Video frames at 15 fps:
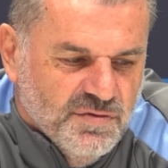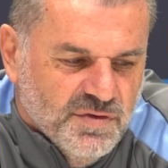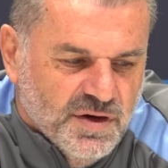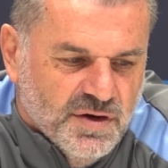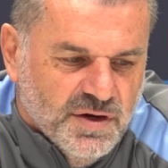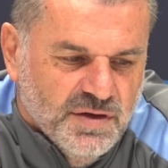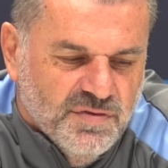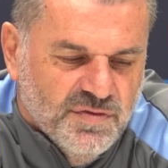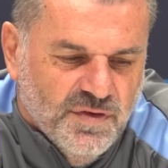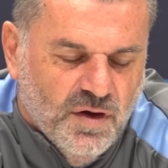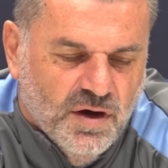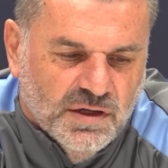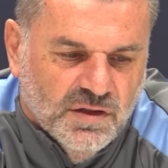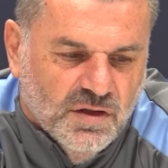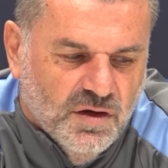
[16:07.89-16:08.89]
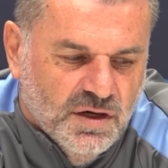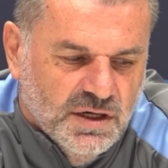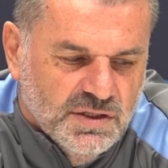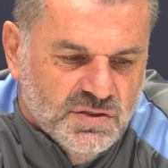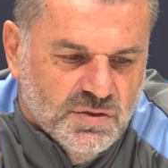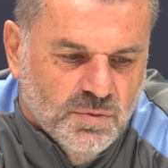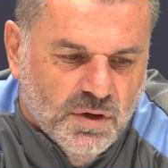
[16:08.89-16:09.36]
very fine
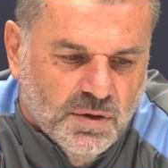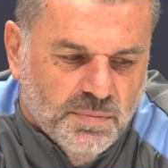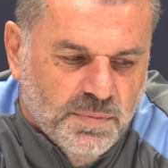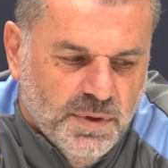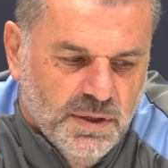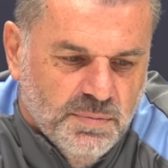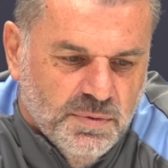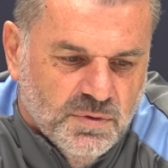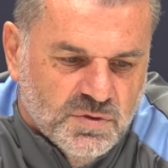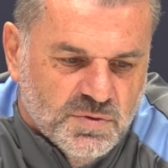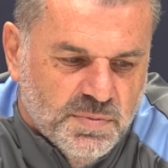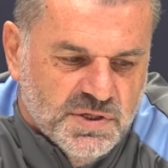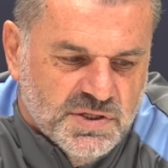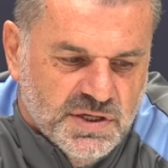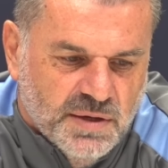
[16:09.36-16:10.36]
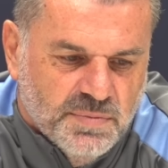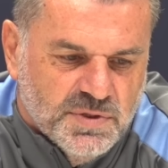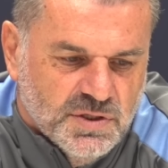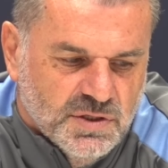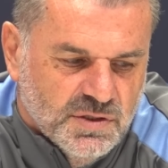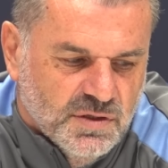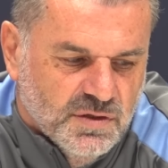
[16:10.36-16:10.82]
line to what people's
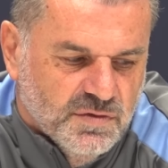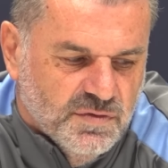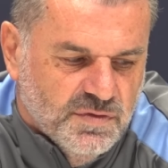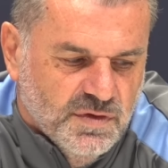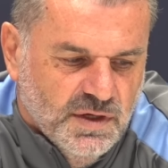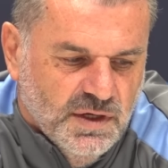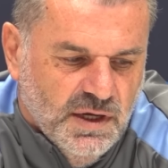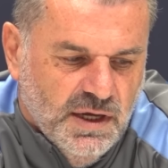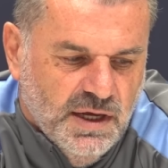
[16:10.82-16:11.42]
perception of